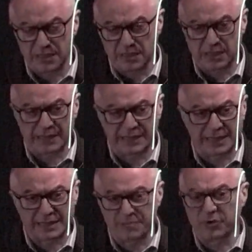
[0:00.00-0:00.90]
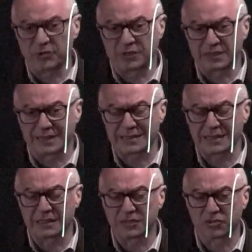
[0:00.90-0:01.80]
and at that point it doesn't
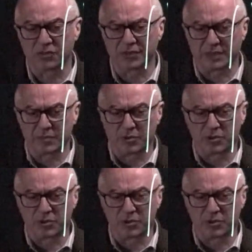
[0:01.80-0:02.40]
dissolve anymore.